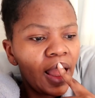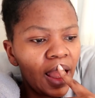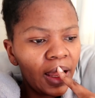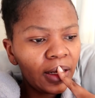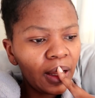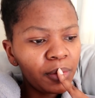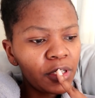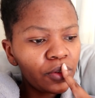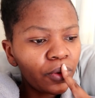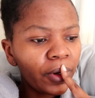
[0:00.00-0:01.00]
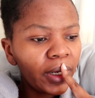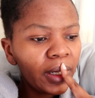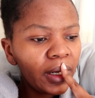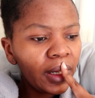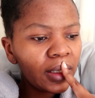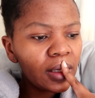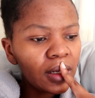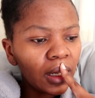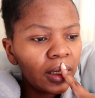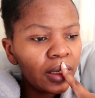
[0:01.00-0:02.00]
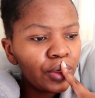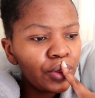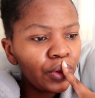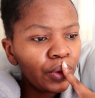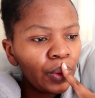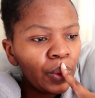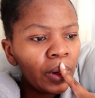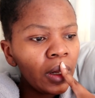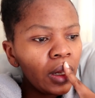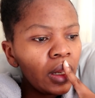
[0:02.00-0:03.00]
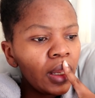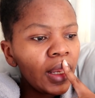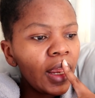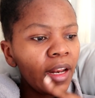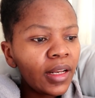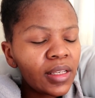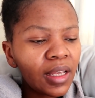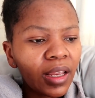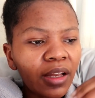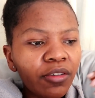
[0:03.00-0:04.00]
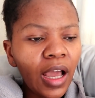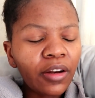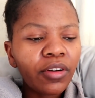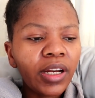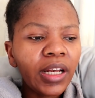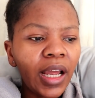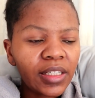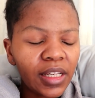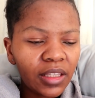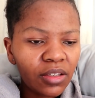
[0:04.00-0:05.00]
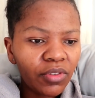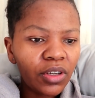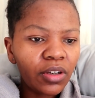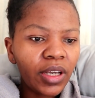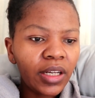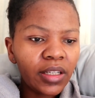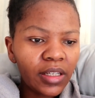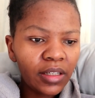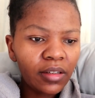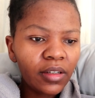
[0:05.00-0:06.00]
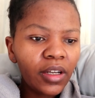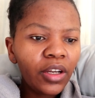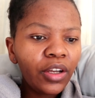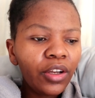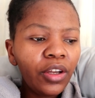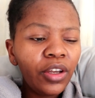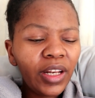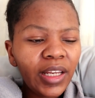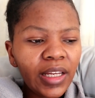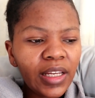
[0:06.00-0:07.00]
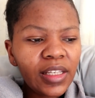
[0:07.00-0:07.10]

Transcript: and I'm just already gonna get stuck into editing. I'd really like to get this video edited early